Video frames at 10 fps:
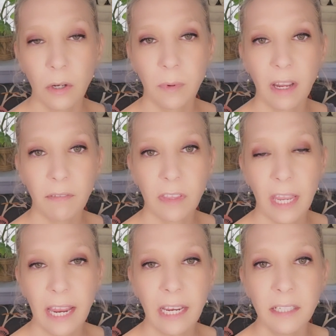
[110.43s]
We have
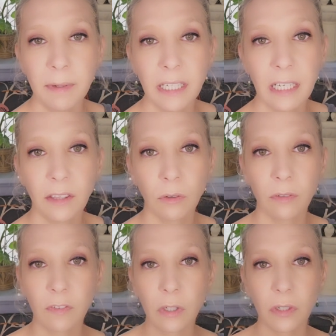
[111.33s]
the Hanged Man in the
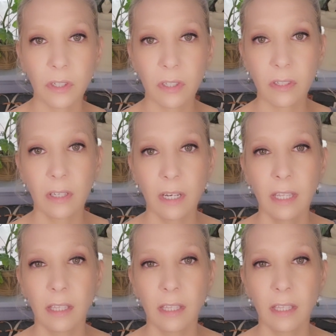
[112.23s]
reverse.